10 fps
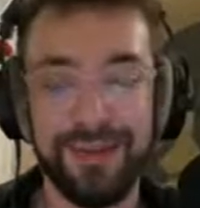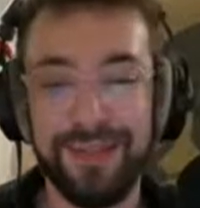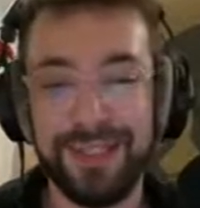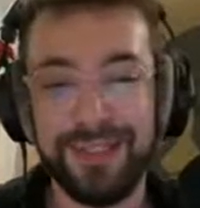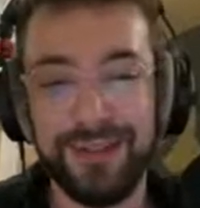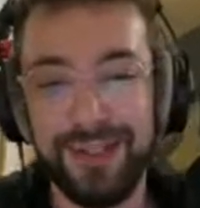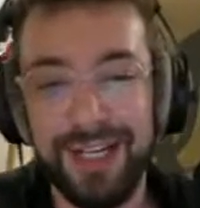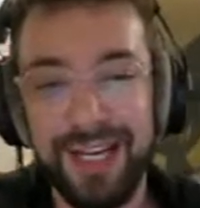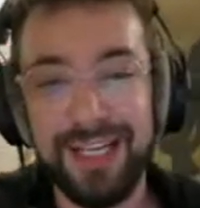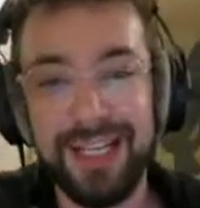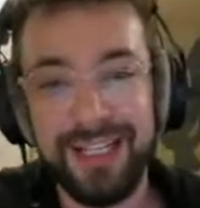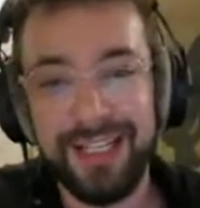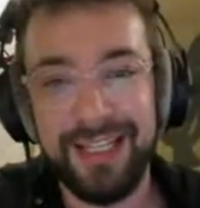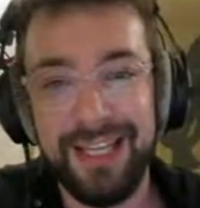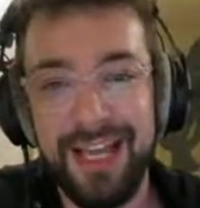much, Cory.
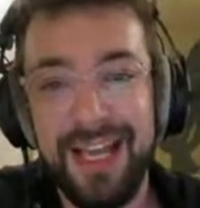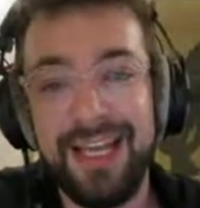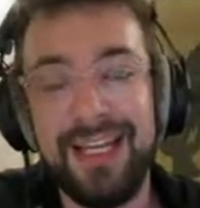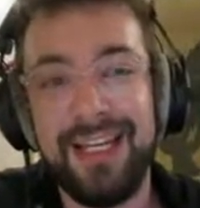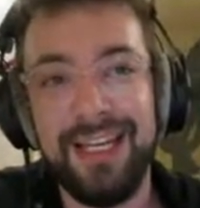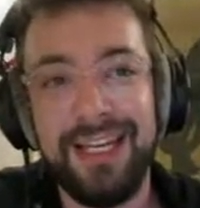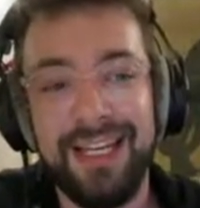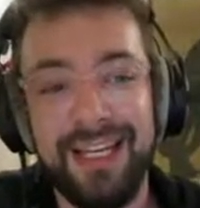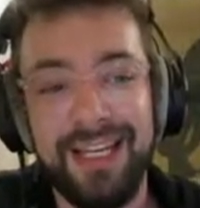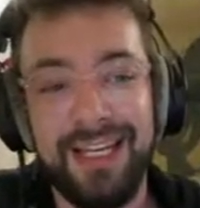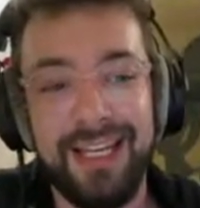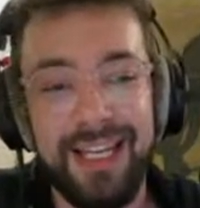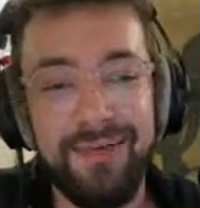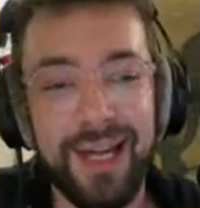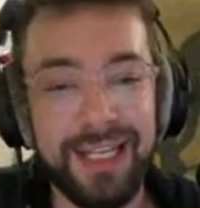And I,
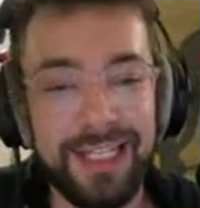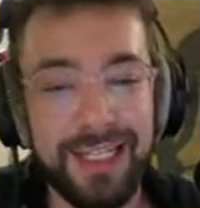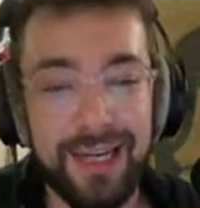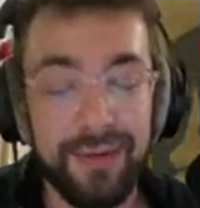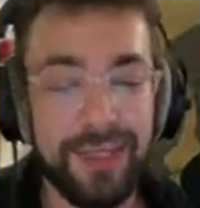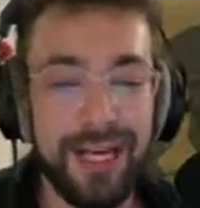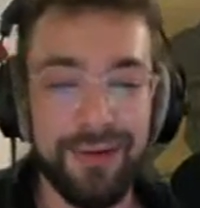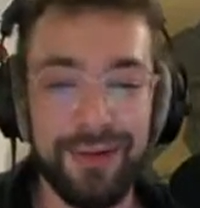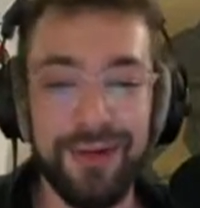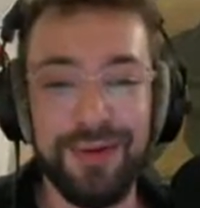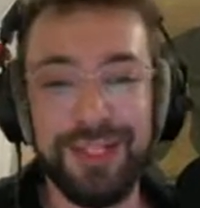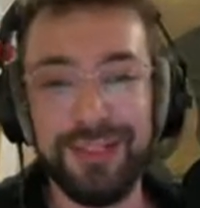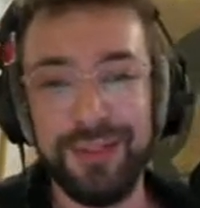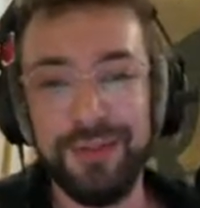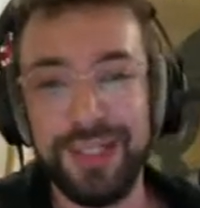if I can tag without
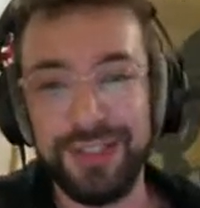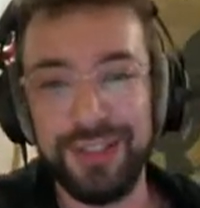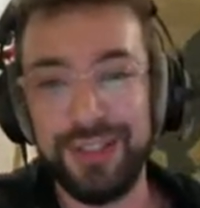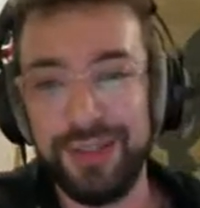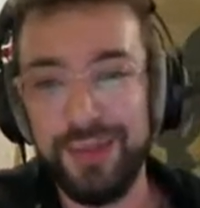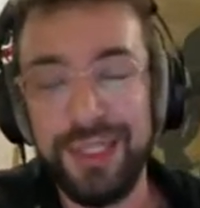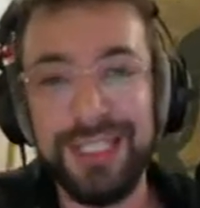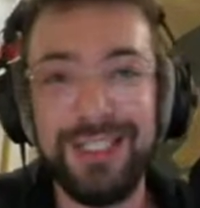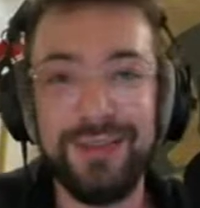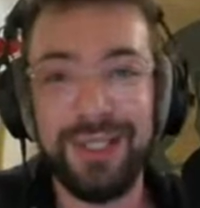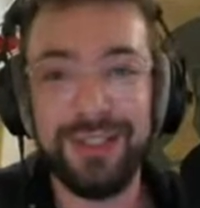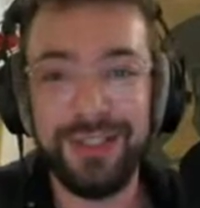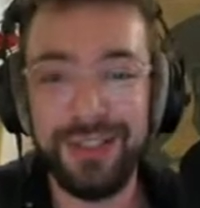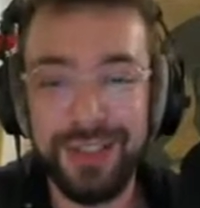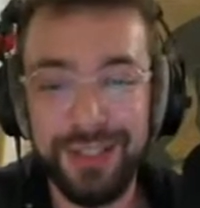going too much into the weeds, but
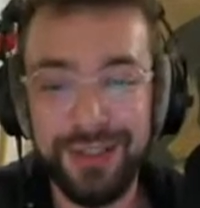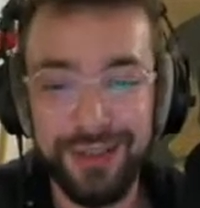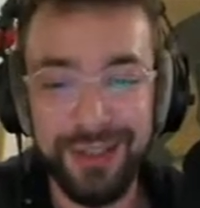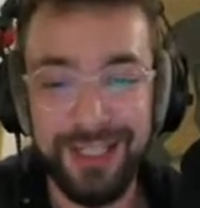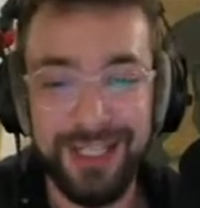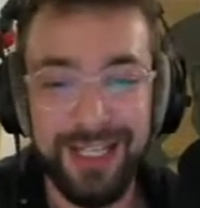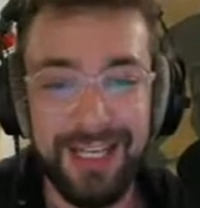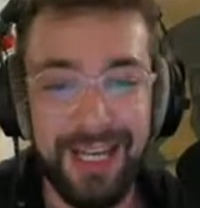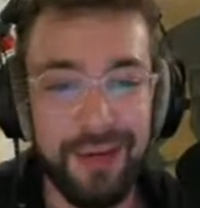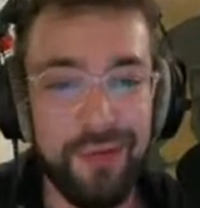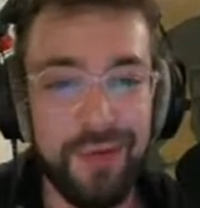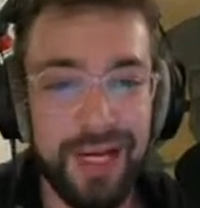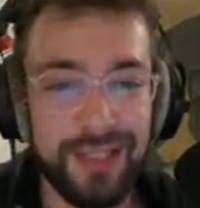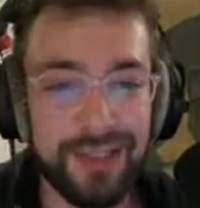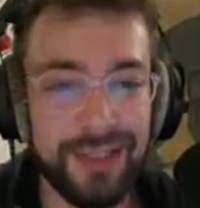just a little
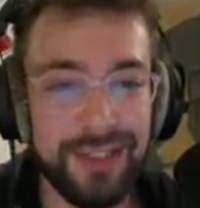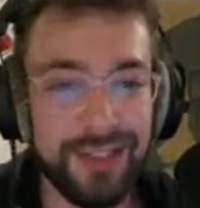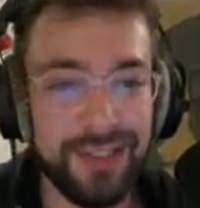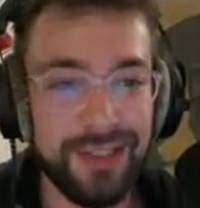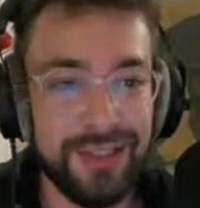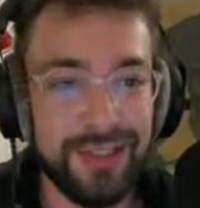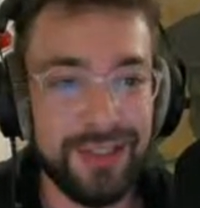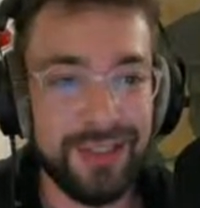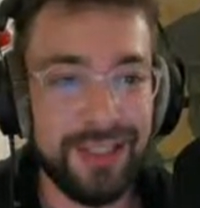advice, because it's